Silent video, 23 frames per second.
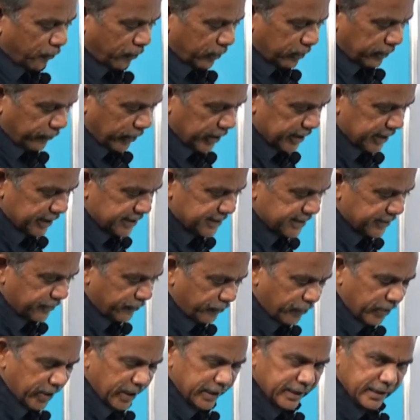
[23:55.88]
when
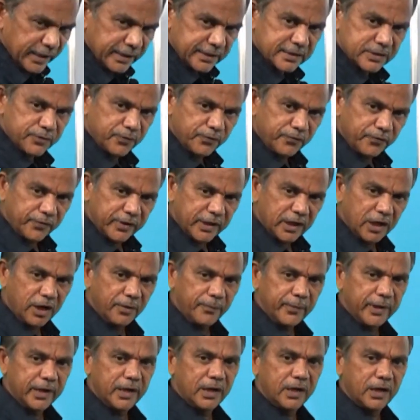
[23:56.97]
this
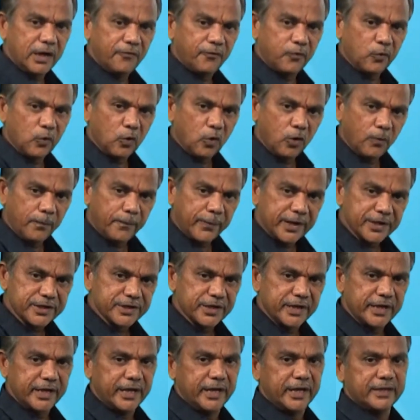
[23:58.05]
phenomenon of low pressure
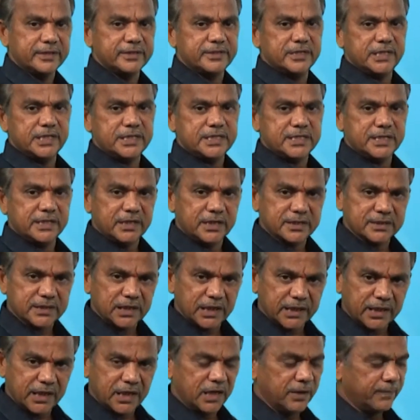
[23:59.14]
exists in the
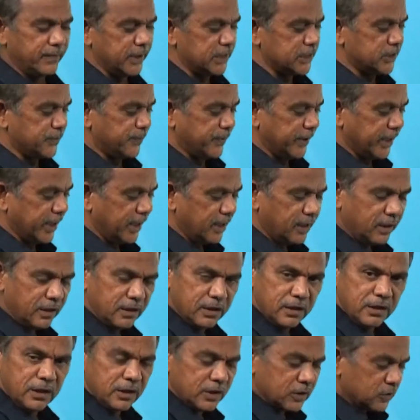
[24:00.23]
southern hemisphere,
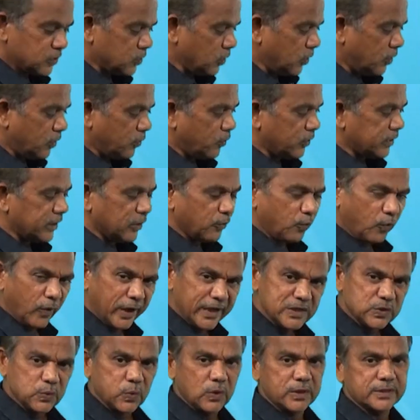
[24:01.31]
so the
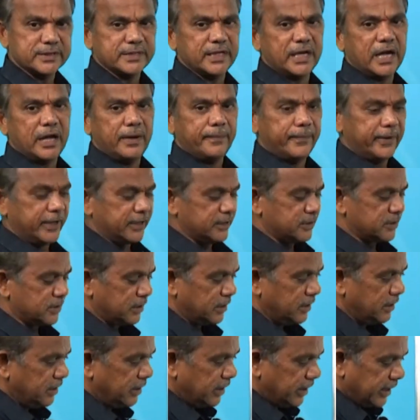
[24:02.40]
vice versa happens.
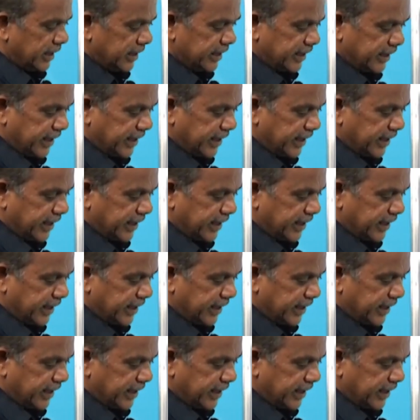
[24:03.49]
In the